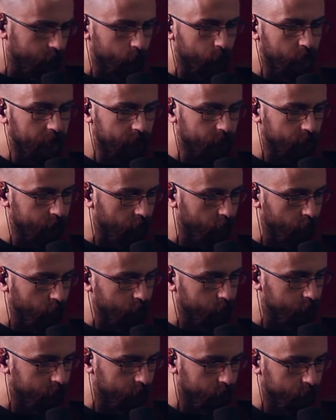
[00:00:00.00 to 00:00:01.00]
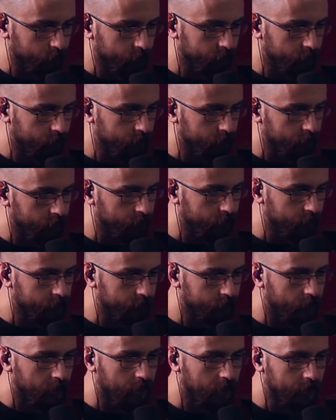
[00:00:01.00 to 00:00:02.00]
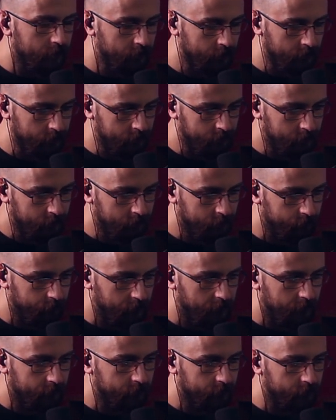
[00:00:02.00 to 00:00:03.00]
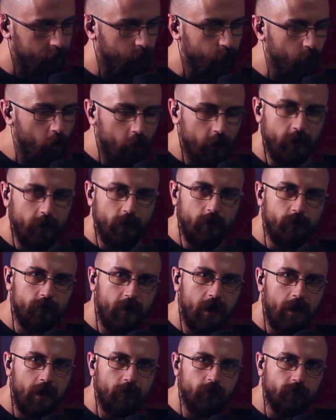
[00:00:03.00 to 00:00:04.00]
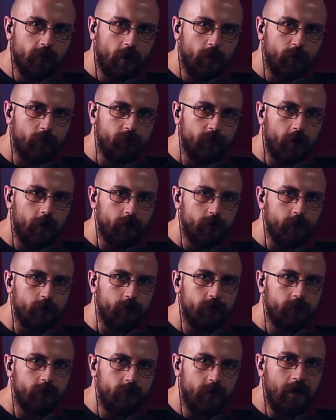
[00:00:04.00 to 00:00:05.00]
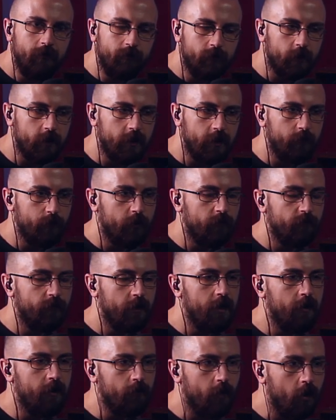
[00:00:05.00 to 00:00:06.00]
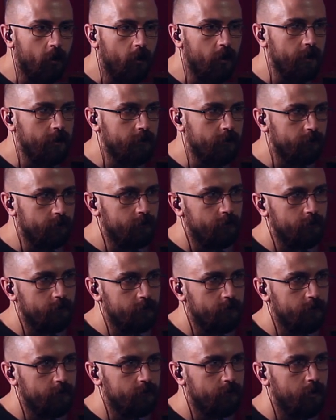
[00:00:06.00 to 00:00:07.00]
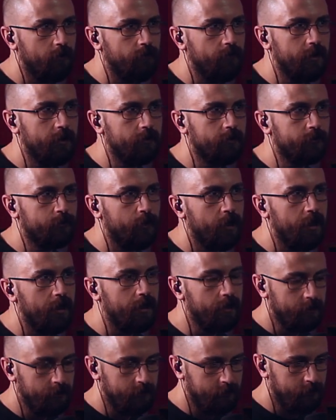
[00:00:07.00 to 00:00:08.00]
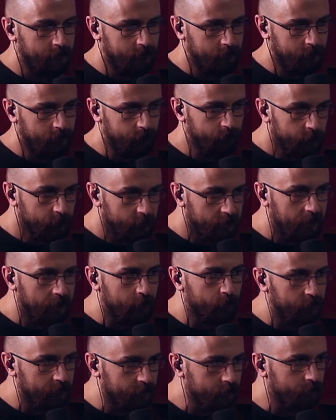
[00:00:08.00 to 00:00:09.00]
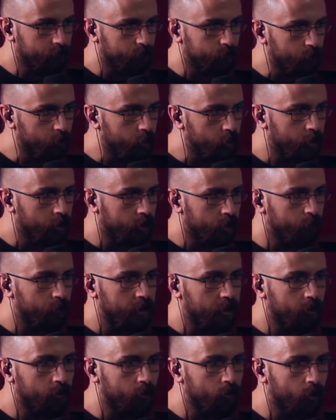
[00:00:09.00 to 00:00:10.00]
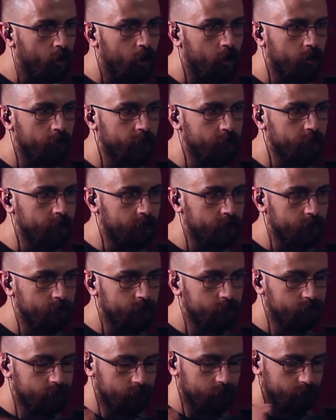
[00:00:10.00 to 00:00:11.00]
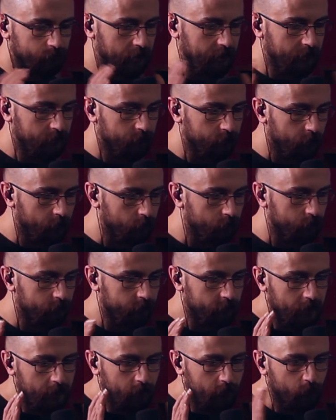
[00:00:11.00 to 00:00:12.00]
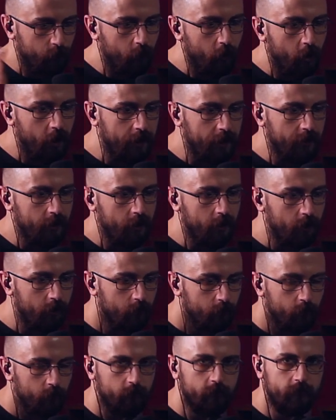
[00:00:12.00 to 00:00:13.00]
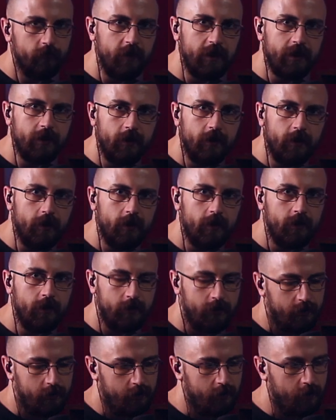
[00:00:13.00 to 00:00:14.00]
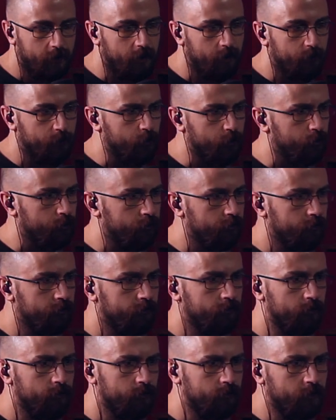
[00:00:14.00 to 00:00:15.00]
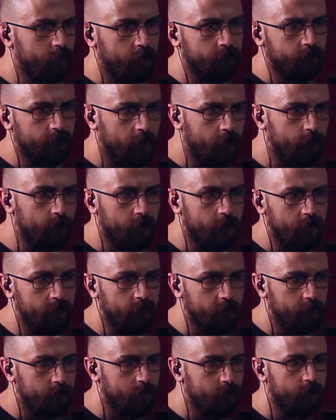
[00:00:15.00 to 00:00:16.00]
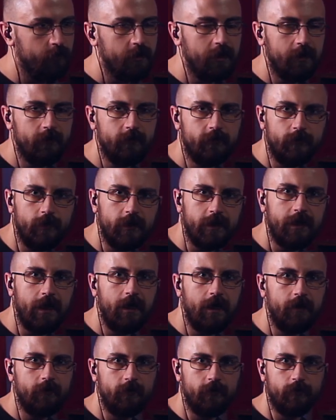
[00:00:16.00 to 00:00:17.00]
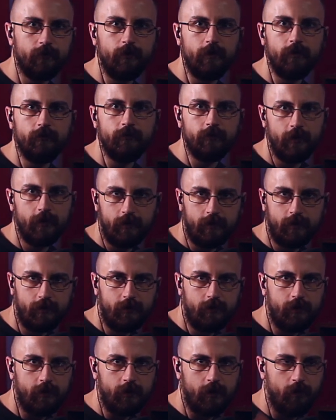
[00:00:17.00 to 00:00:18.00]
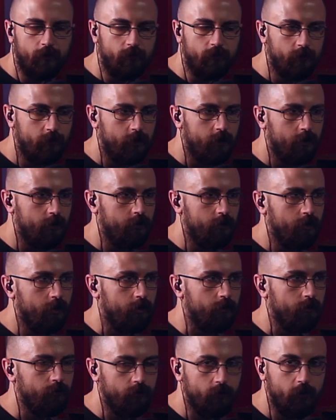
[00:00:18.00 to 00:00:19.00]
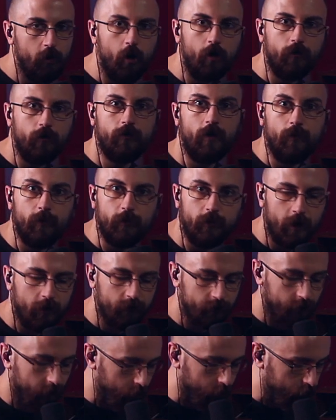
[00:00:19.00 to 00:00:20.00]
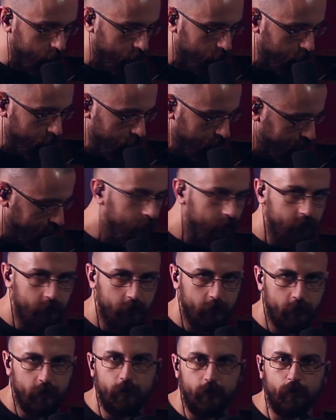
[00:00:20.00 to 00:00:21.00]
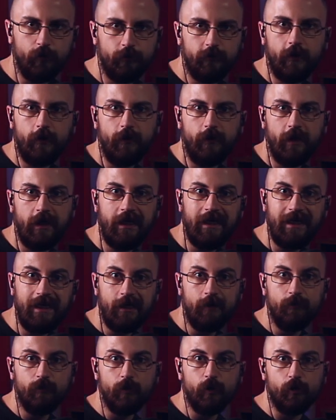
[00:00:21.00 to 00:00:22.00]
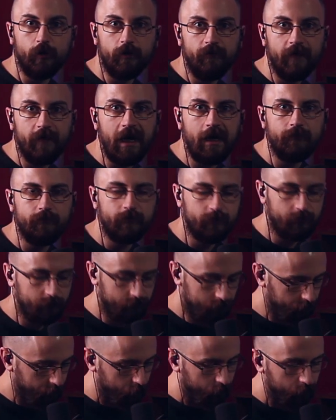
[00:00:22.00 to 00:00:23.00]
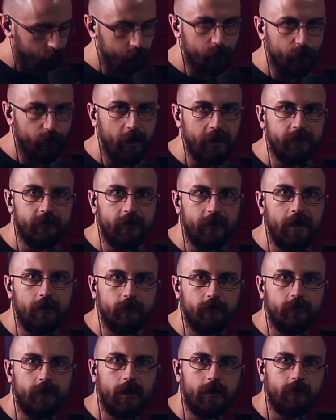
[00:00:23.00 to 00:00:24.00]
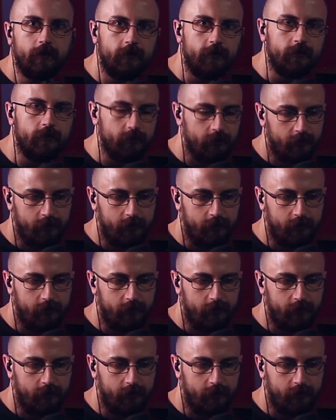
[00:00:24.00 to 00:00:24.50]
way the vocals are produced in this track. I'm not a huge fan of double vocals generally, but there are instances like this where the layering can work well, either to make a vocal sound wider or thicker, or just do stuff tonally that you couldn't necessarily get just with, you know, a not doubled up vocal. You can also hear more in that sort of breakdown section